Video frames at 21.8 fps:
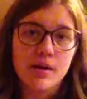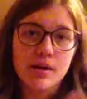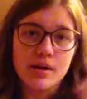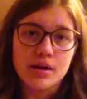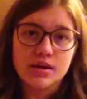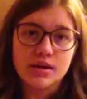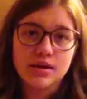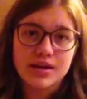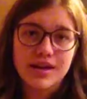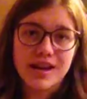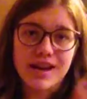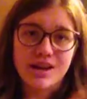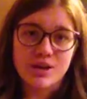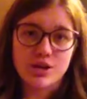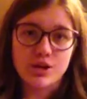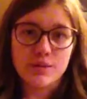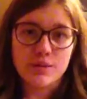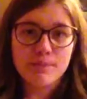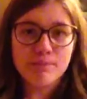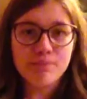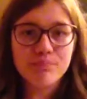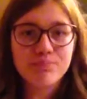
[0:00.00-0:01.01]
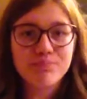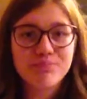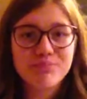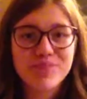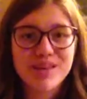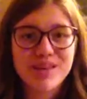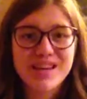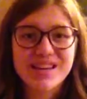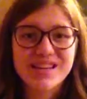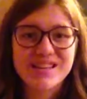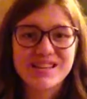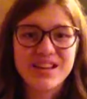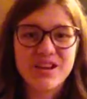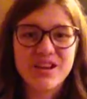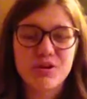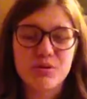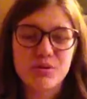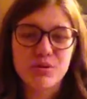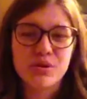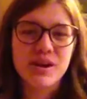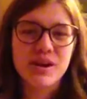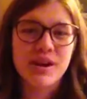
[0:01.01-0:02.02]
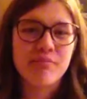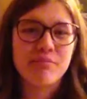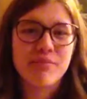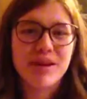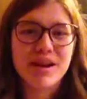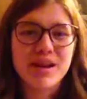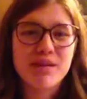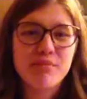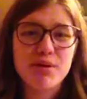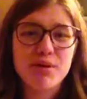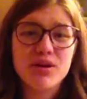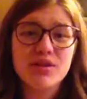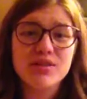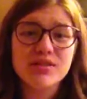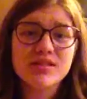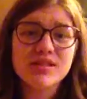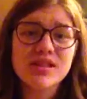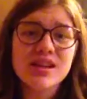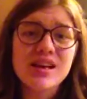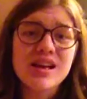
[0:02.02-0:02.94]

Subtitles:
to catch it. Because later when you have many balls,